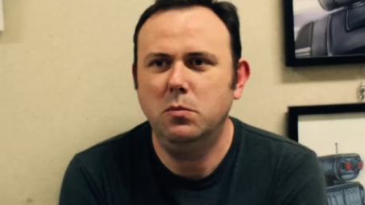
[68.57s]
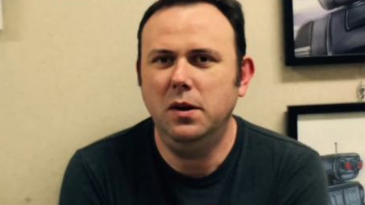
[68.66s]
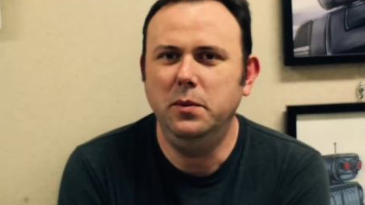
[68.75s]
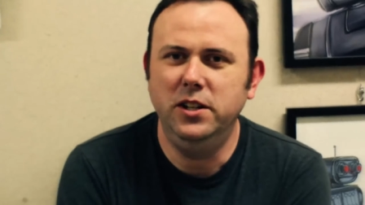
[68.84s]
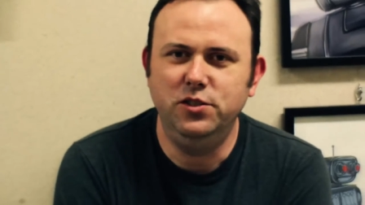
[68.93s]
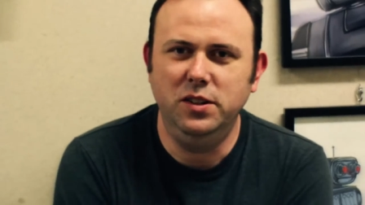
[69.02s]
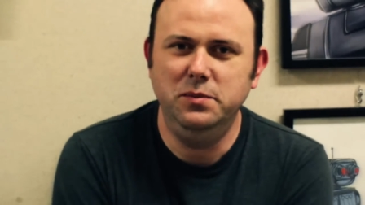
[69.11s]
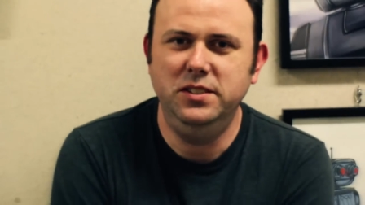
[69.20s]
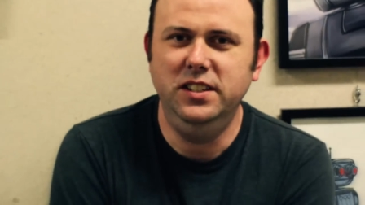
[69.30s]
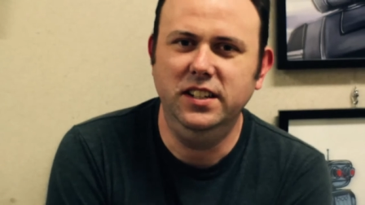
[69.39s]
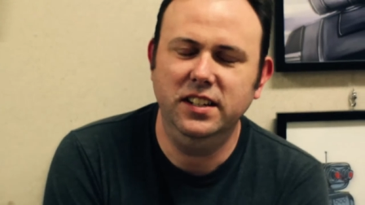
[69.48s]
Probably a
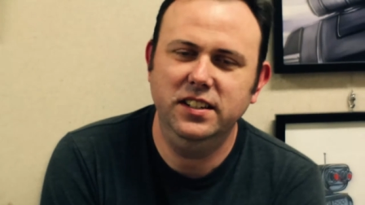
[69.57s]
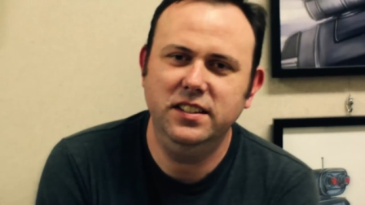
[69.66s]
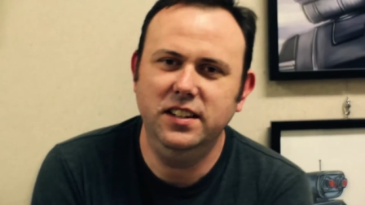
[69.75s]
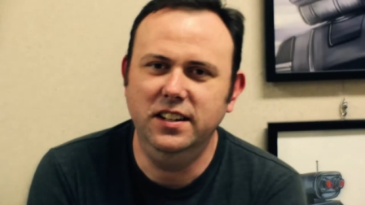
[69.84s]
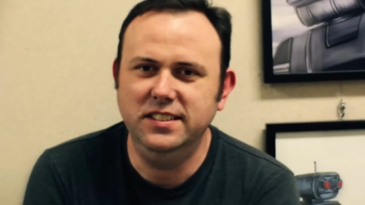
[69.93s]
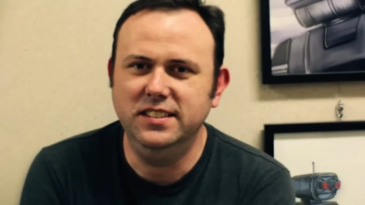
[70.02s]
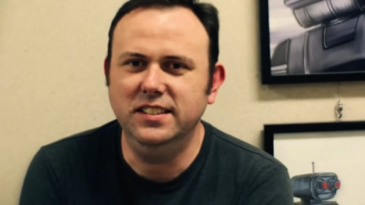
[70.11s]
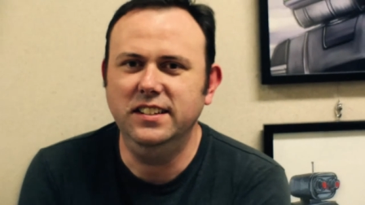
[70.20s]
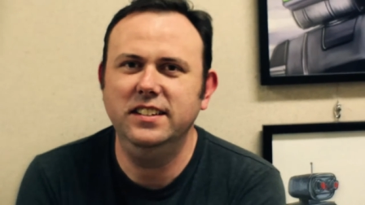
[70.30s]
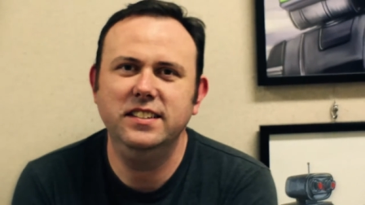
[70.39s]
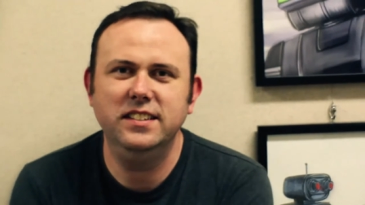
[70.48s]
drumstick, honestly.